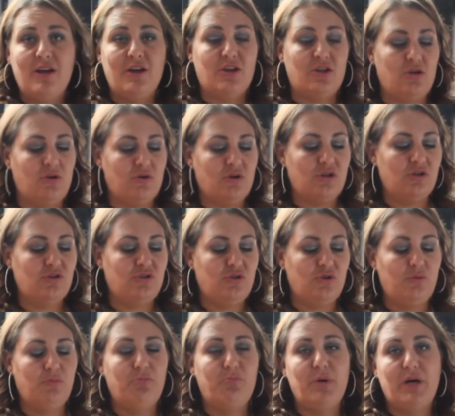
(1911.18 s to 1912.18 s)
You can do
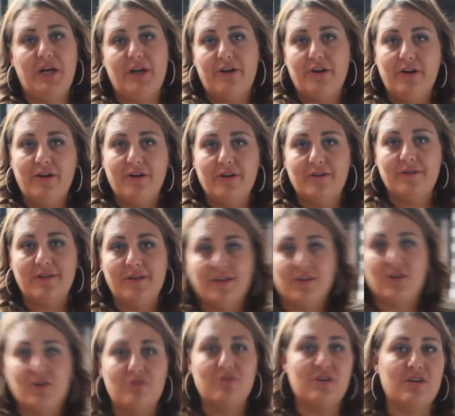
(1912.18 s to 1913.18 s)
butter.
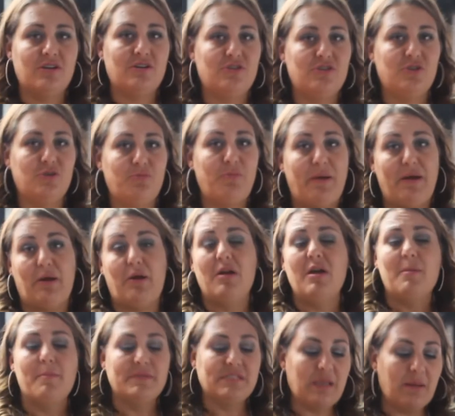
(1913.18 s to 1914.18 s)
You can do,
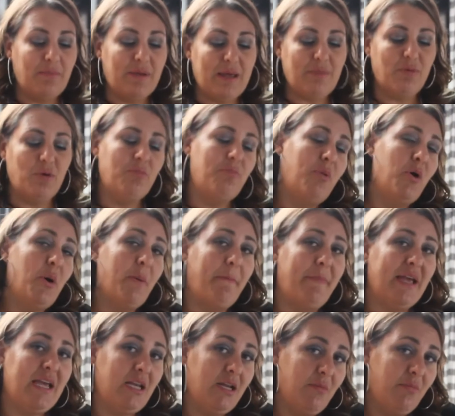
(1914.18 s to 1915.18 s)
some people put
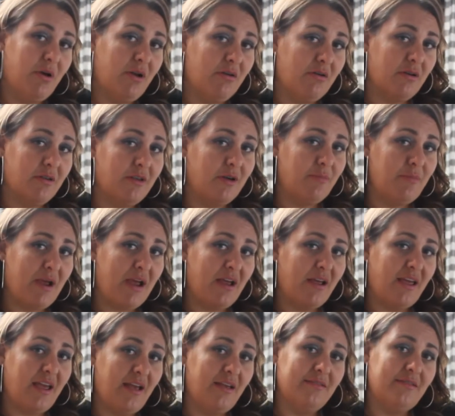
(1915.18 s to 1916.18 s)
peanut butter on their
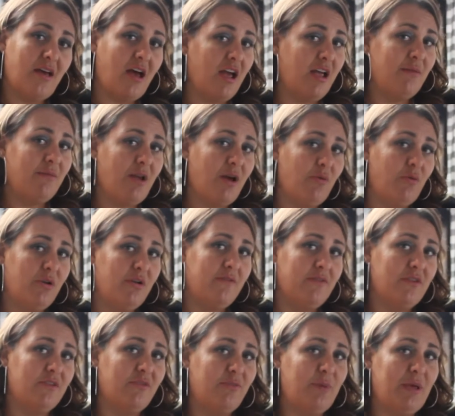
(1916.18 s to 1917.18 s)
pancakes. I am not one of
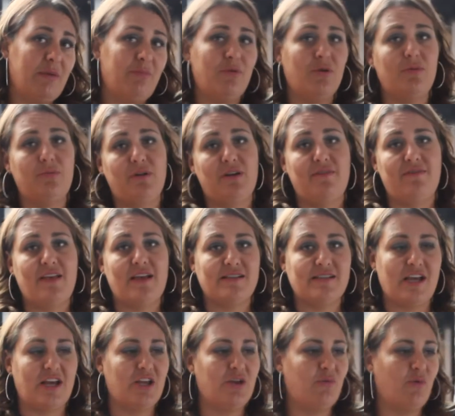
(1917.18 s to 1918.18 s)
those people, but if that's
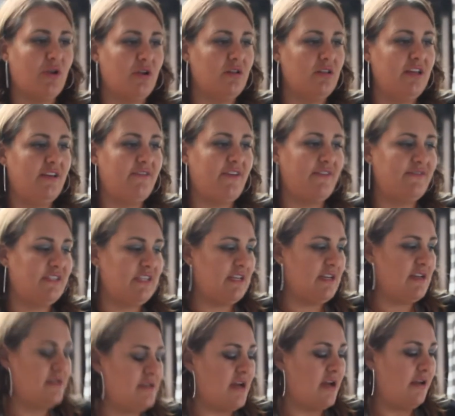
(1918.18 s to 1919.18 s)
how you want to live, I've seen
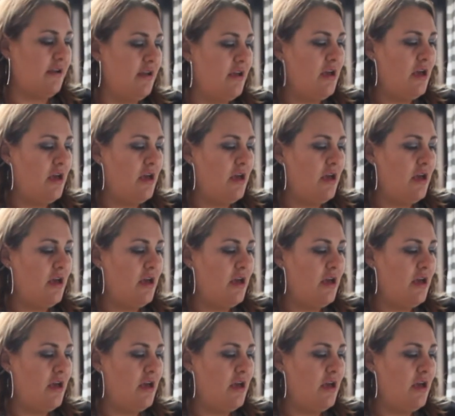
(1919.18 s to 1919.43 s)
it done.